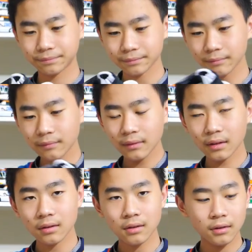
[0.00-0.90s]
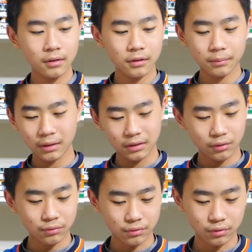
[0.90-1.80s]
But like
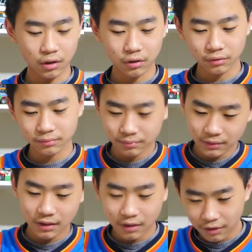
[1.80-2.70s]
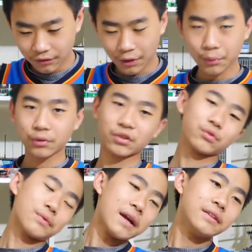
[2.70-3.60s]
overall, yeah, if I were to
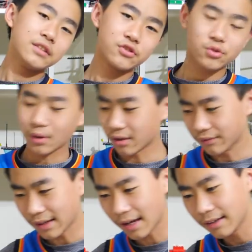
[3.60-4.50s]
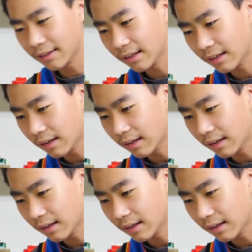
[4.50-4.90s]
rate this shoe out of 10,